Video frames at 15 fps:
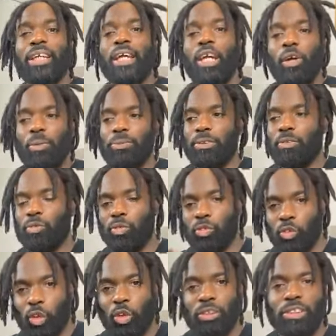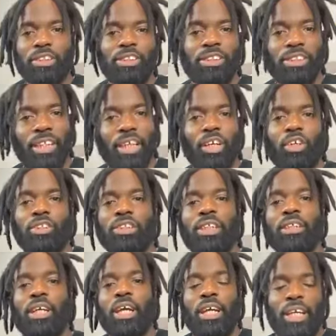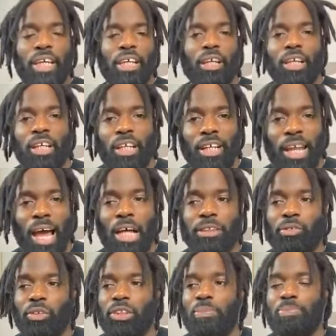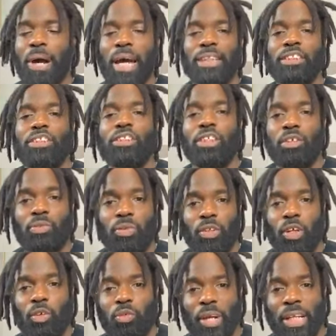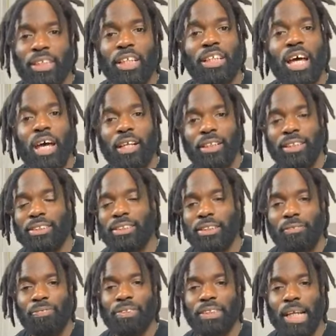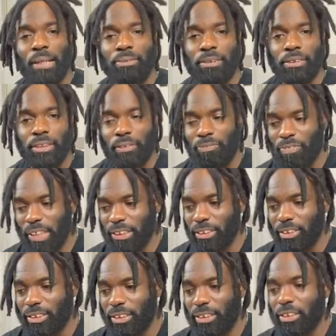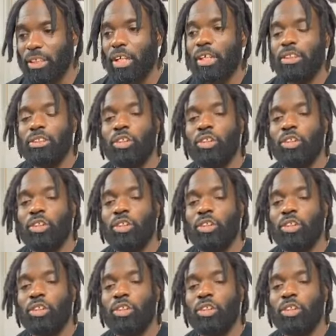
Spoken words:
It helps nourish the cells, and it allows for your body to correct a lot of these different types of deficiencies.